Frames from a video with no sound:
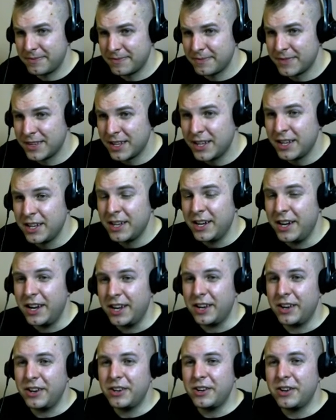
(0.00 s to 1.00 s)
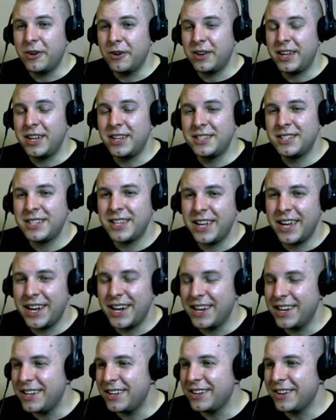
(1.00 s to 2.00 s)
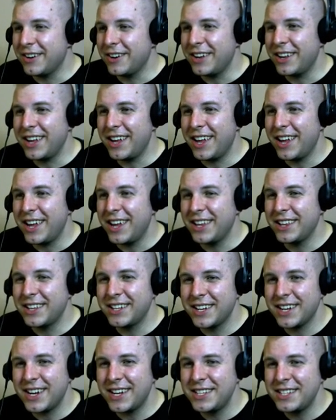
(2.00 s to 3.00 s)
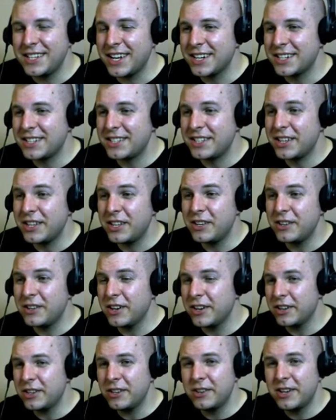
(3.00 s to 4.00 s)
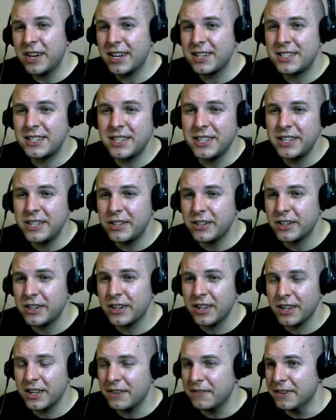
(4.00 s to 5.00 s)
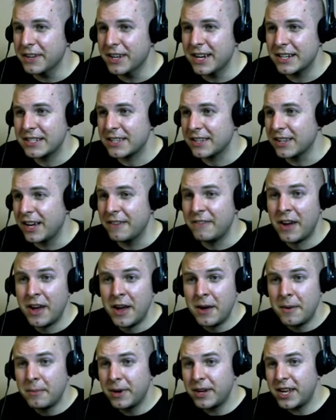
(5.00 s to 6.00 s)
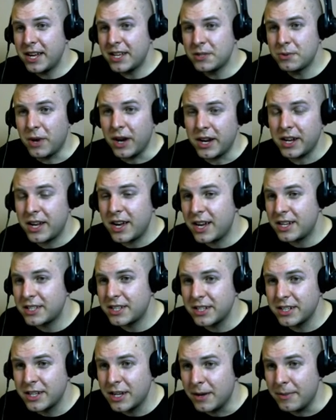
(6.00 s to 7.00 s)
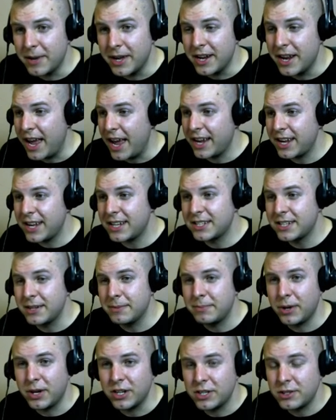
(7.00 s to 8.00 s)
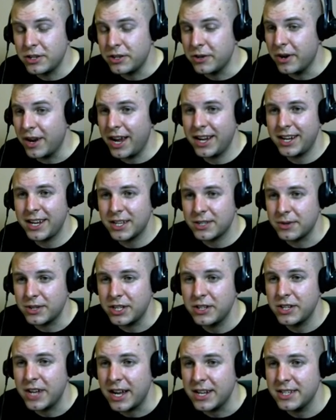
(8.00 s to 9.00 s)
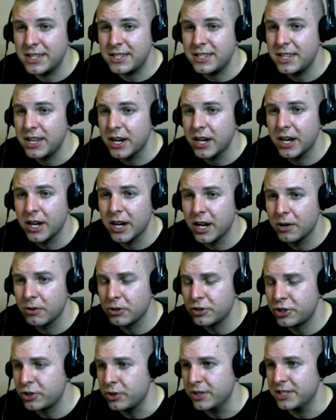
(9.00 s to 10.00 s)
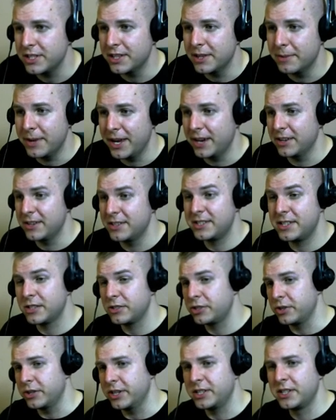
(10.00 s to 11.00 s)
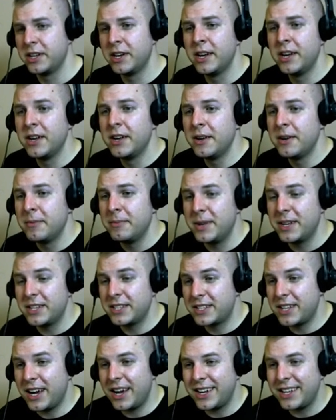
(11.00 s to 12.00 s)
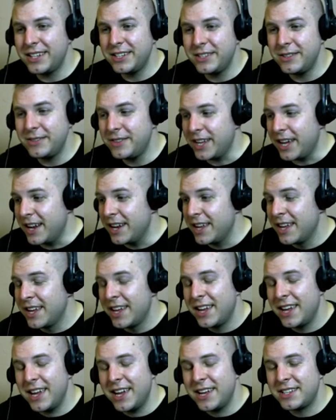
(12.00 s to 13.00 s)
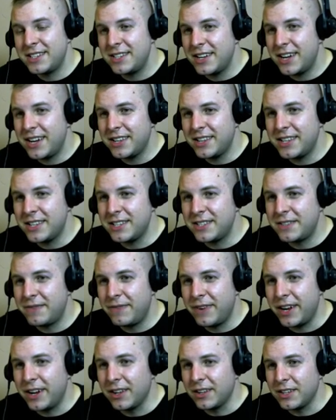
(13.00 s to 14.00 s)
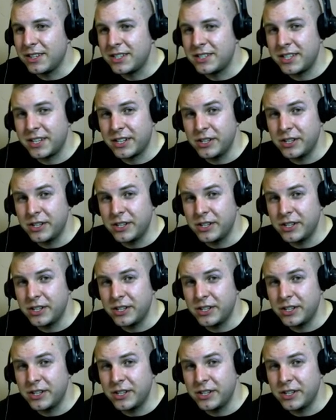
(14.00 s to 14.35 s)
Uh, no, he's saying, you know, in the context, you go, you guys think you're going to live a nice life, but guess what? God's going to come in and God's going to punish you. And guess what? You got zero choice in the matter. Zero choice. Because God could do that. It's not this fatalistic